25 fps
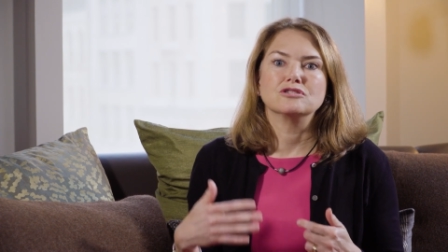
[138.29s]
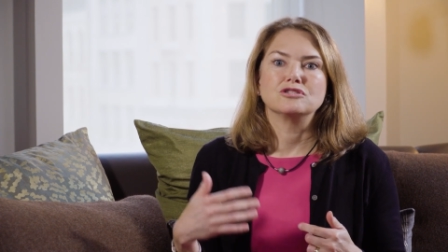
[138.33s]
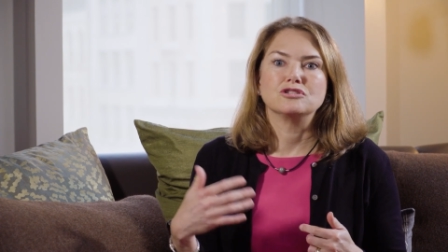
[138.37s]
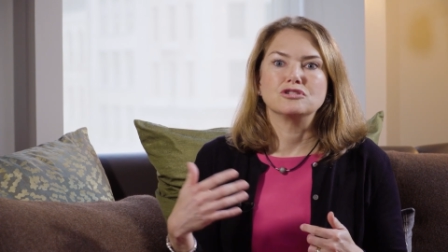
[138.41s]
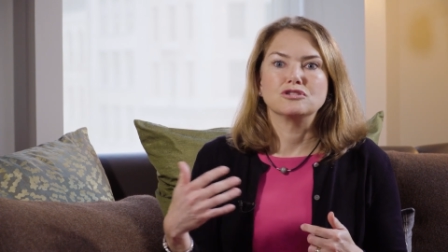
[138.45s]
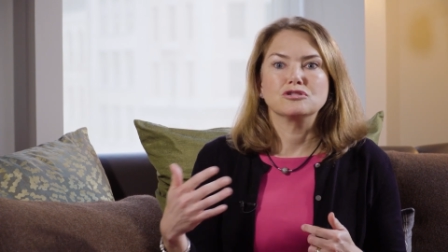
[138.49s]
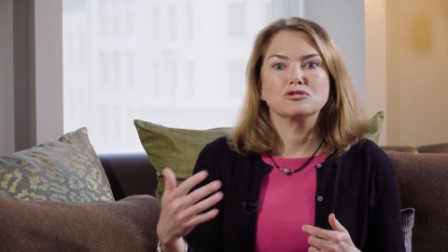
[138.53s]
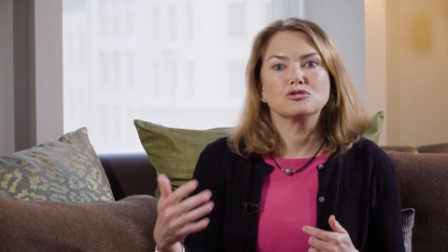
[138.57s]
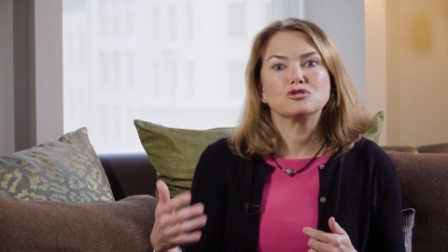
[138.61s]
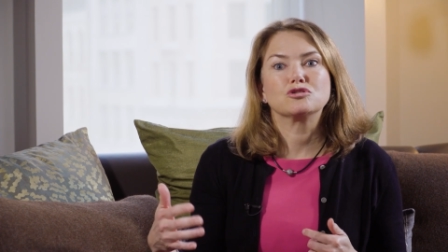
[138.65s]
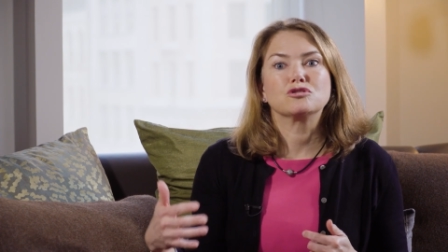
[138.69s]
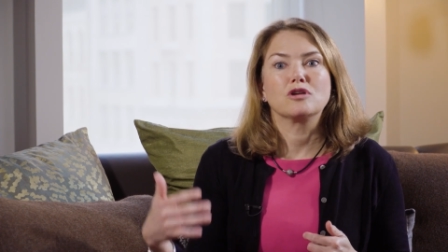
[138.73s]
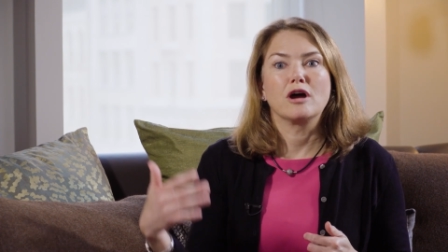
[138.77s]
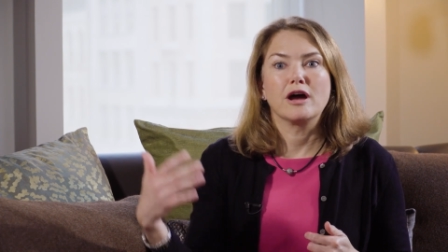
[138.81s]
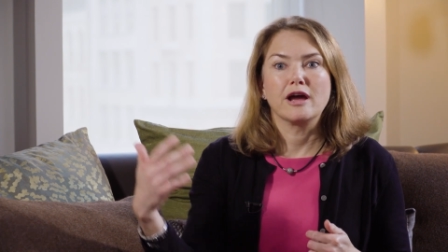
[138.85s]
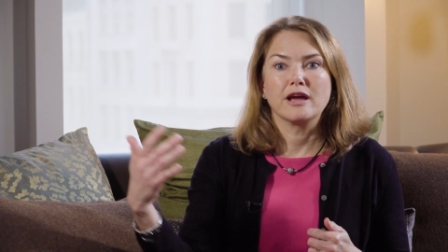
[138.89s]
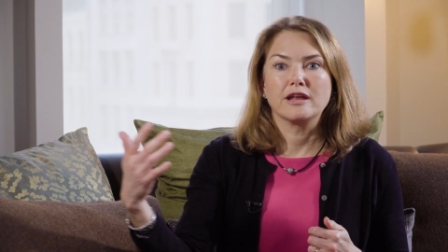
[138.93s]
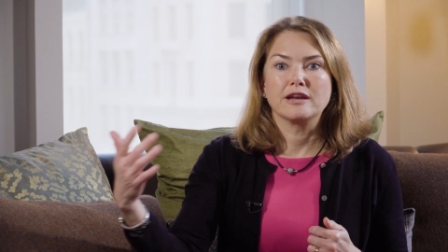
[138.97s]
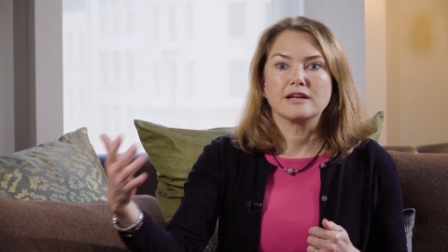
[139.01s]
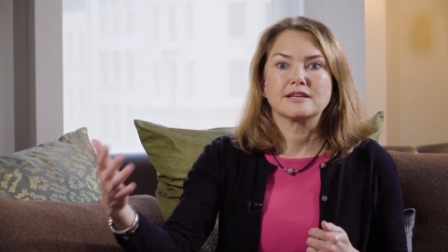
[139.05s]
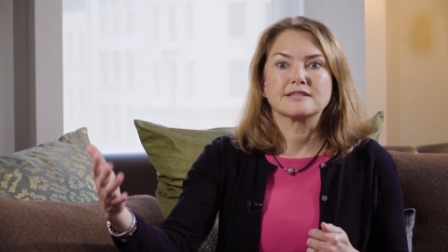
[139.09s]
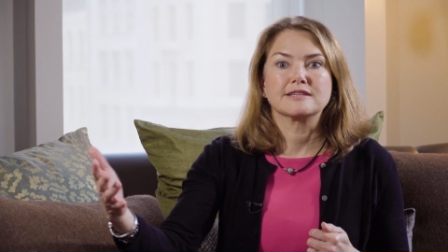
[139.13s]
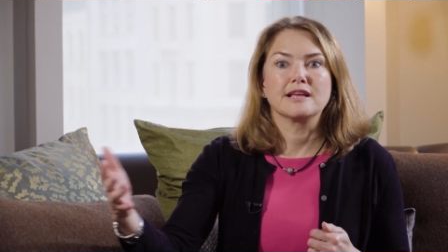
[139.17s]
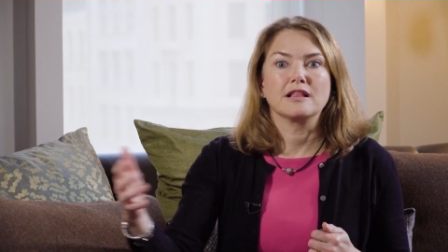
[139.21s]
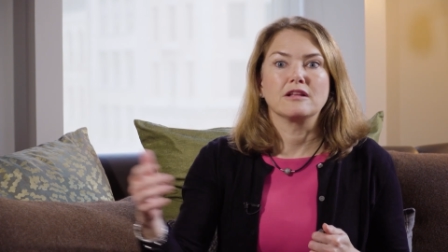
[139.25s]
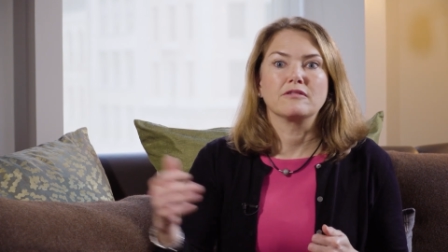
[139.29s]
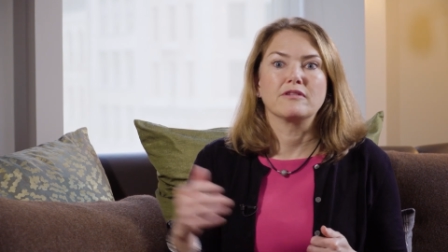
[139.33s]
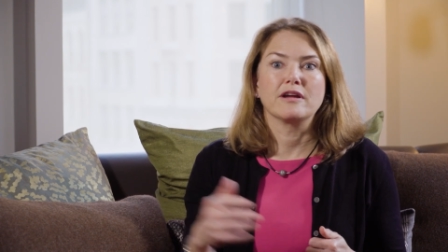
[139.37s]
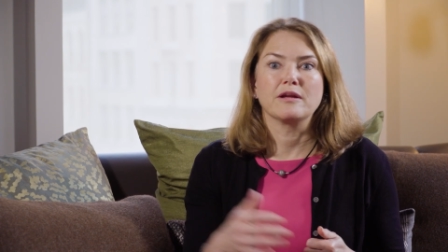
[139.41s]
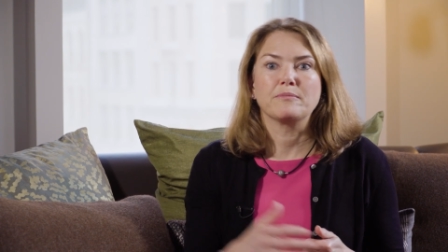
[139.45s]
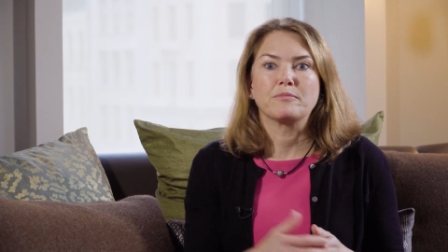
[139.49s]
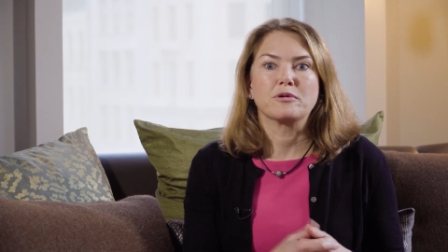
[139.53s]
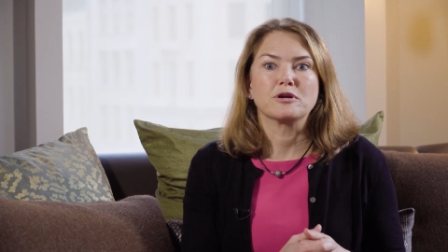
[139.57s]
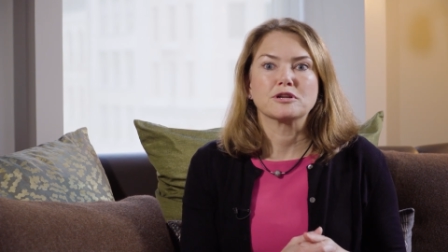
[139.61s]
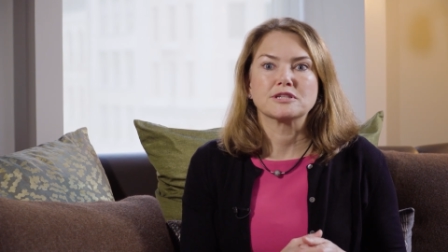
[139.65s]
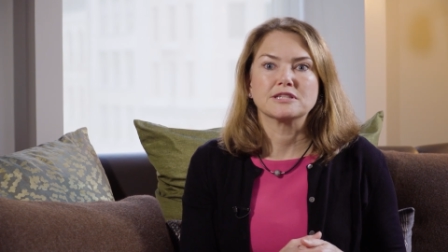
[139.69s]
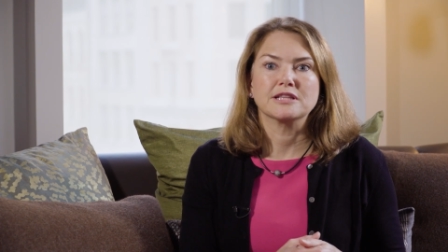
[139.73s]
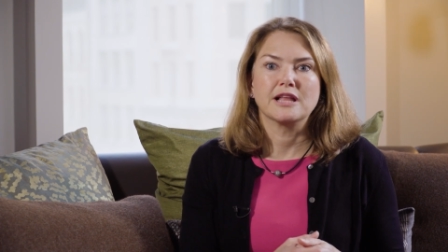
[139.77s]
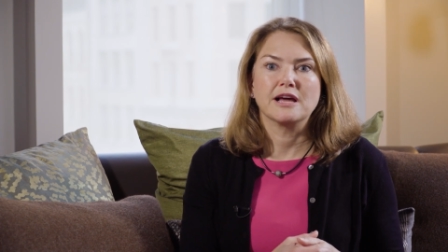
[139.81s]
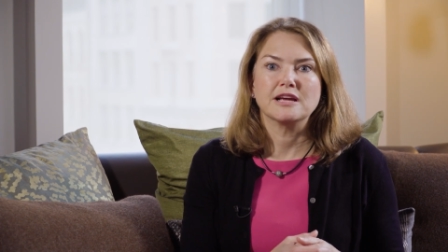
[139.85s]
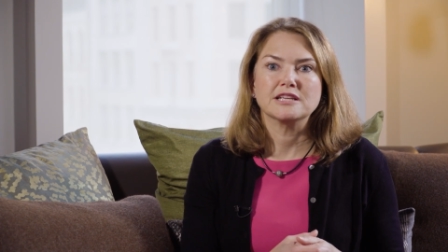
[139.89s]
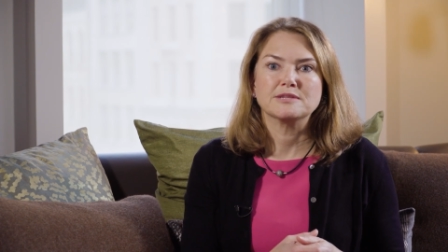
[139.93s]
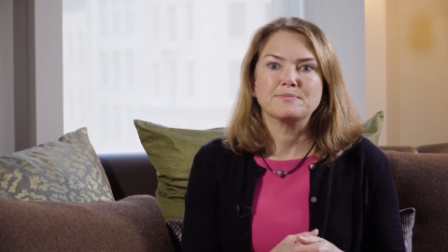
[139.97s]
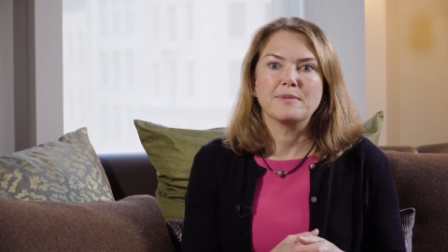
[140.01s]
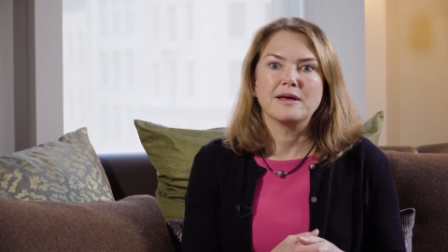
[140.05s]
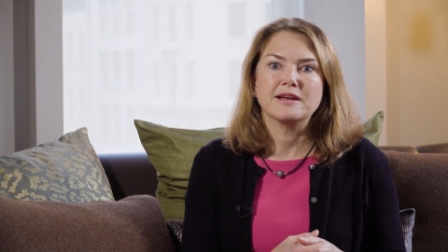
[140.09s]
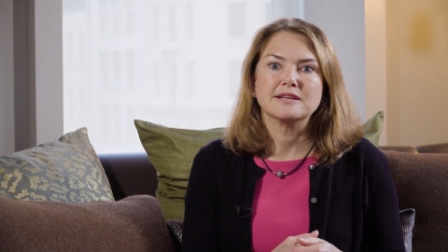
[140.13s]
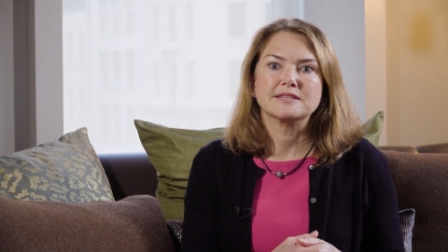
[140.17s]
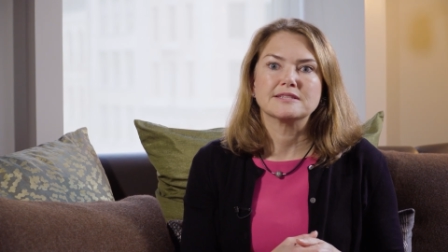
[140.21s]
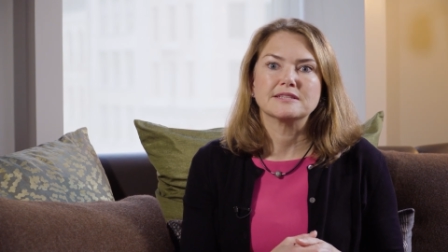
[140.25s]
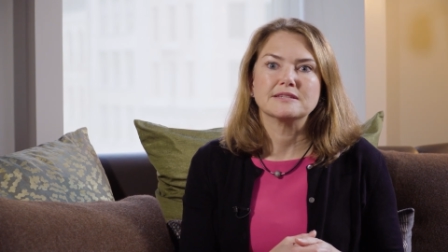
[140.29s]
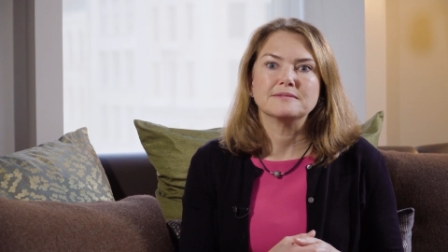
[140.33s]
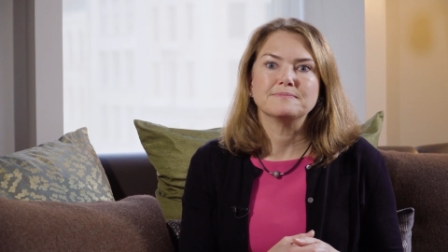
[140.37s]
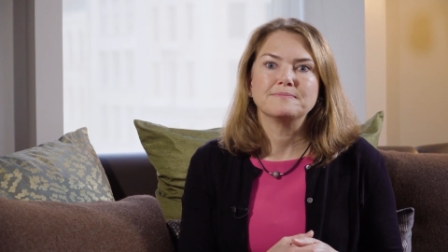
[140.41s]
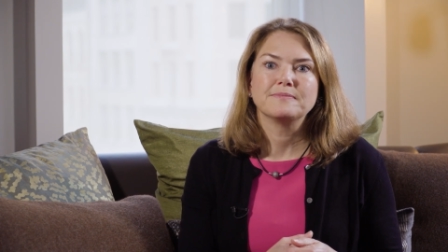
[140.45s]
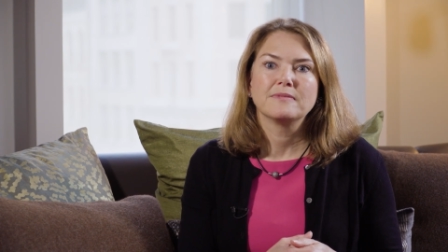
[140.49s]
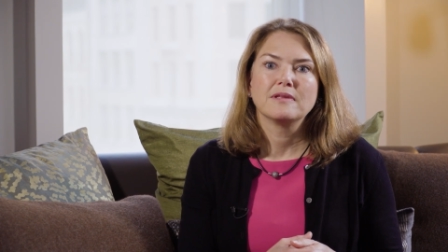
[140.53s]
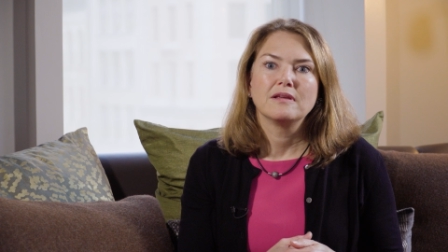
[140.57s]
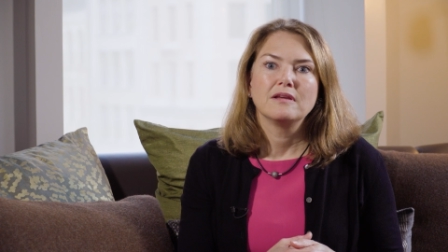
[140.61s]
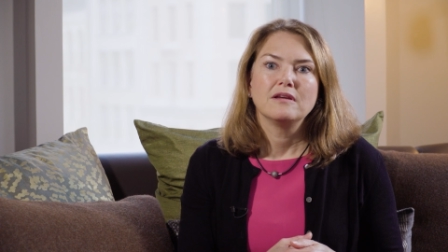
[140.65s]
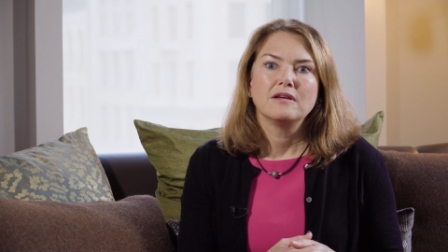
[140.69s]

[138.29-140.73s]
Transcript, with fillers: to try and accelerate personalized medicine.